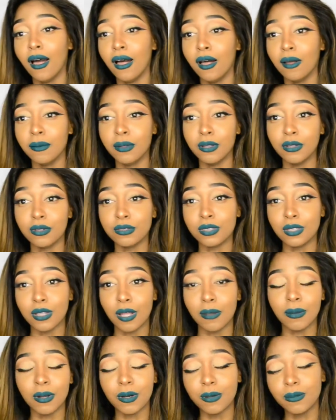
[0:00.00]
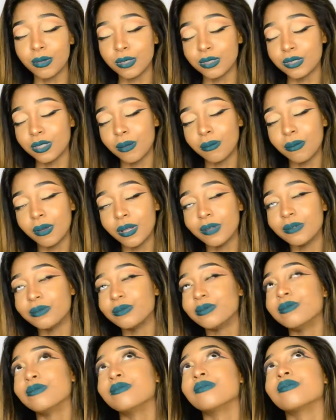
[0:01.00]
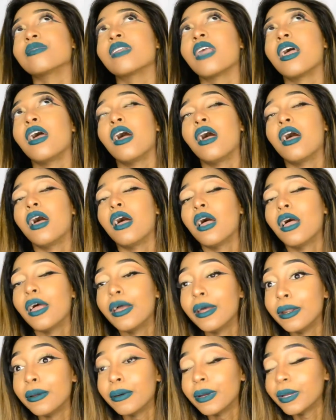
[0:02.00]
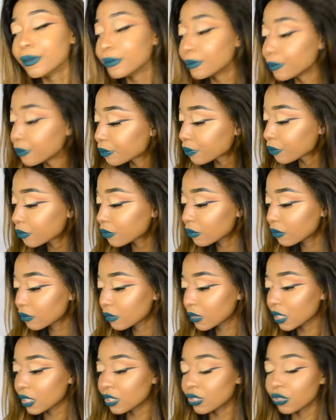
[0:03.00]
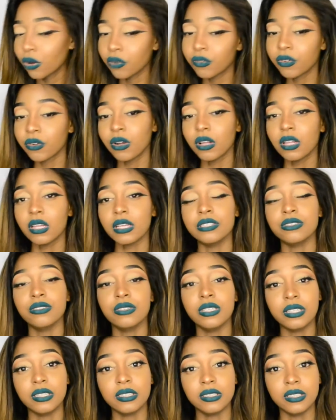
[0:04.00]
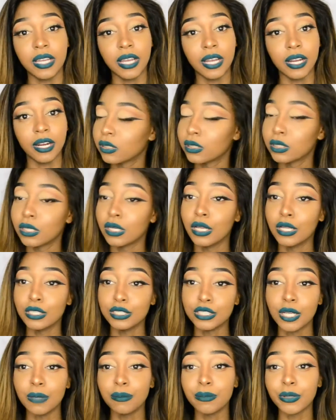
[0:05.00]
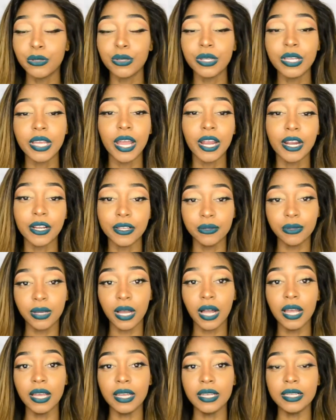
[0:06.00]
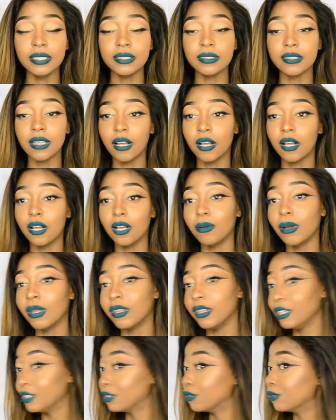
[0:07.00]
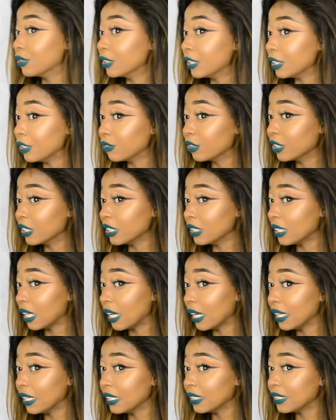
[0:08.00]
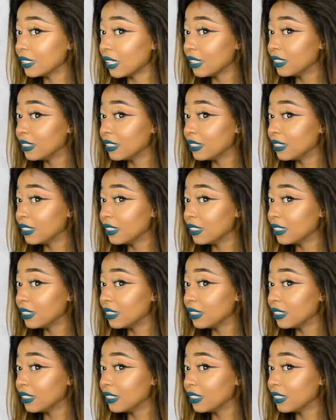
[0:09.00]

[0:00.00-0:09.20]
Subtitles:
It looks a lot better in person, but anyway. So overall, I do like this hair. Gem Beauty hair, you guys. I think it's really, really nice.